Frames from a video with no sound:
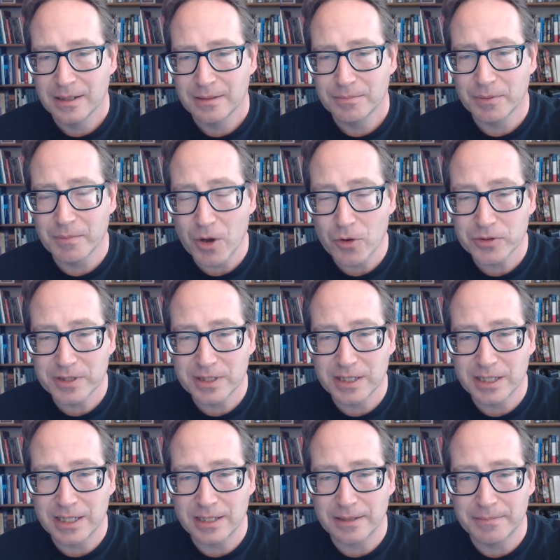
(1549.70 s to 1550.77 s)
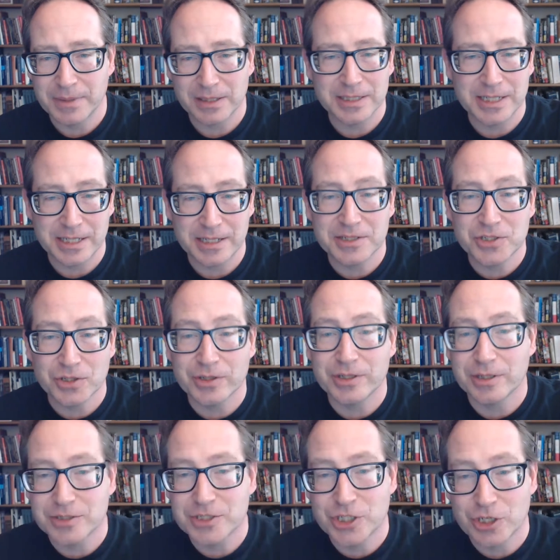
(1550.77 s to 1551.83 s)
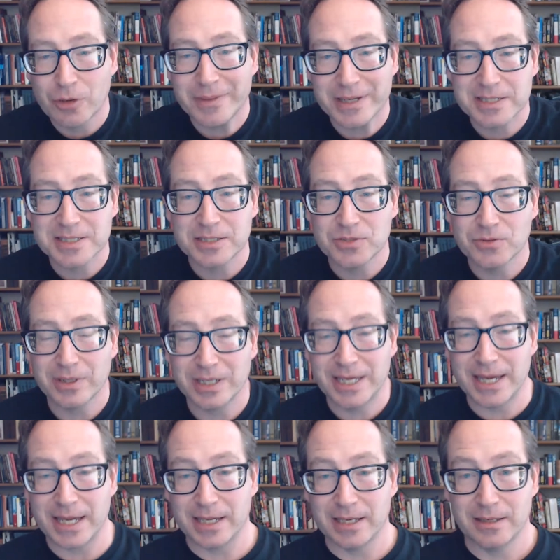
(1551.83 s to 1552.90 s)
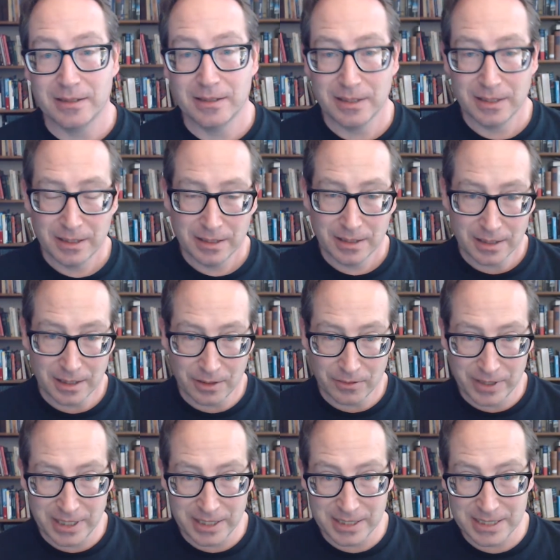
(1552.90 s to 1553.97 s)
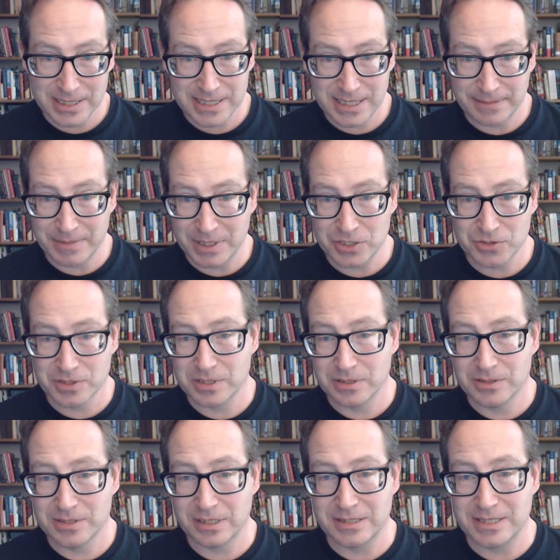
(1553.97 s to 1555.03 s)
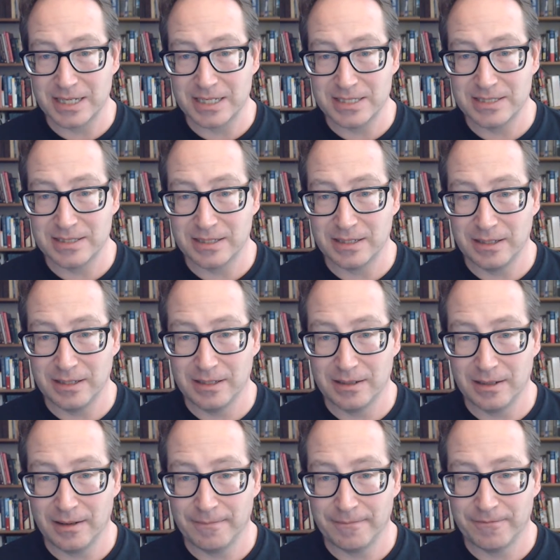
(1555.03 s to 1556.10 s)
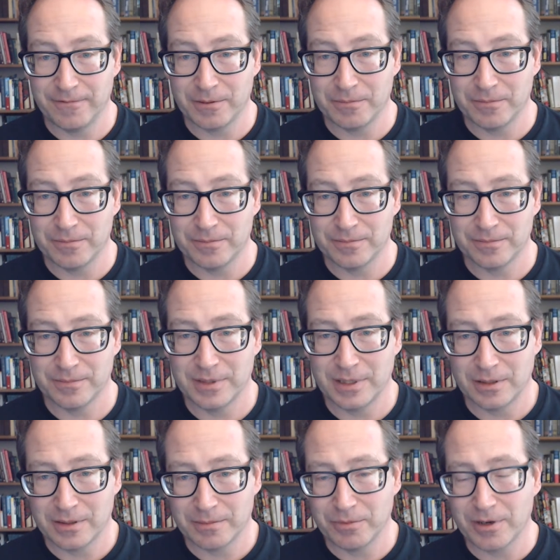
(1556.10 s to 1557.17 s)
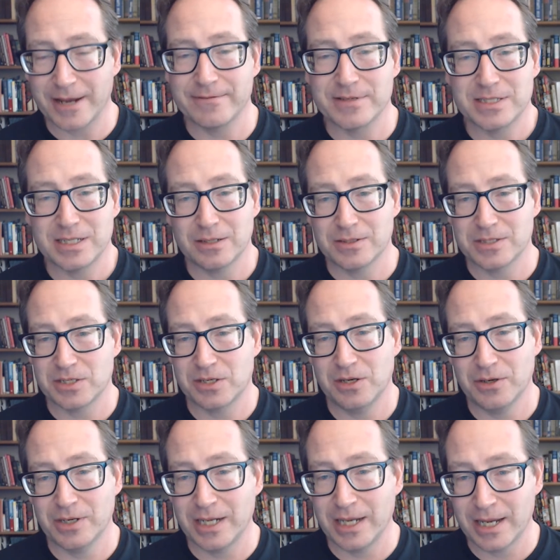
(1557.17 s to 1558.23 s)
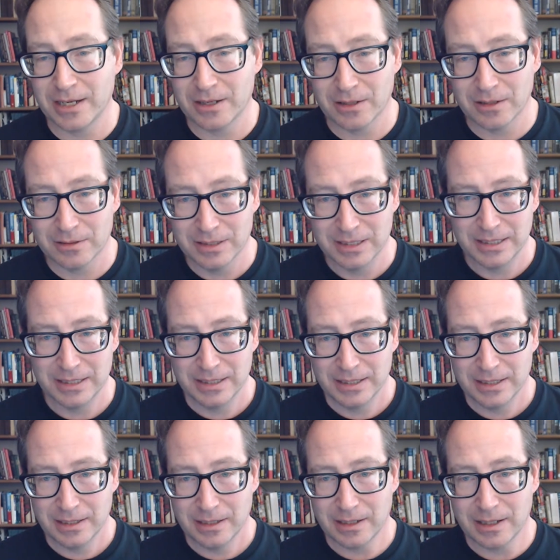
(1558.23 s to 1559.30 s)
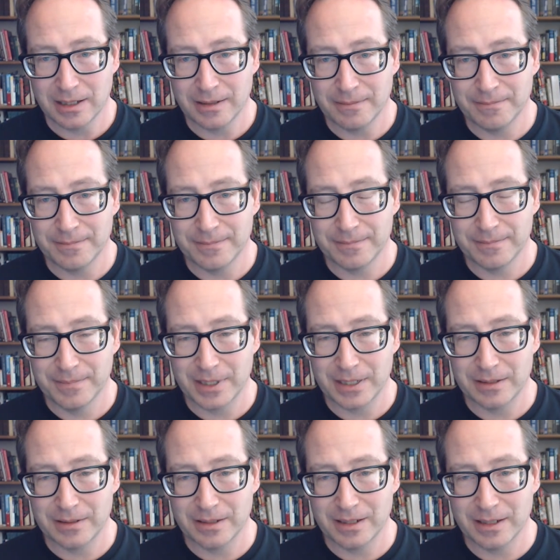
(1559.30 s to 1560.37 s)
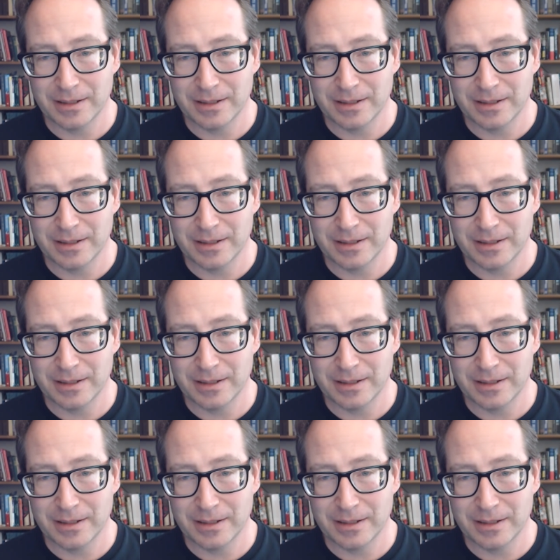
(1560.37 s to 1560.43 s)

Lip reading: promote the ability to turn your genomics into a gig. We didn't see much success from the privacy or security angle, but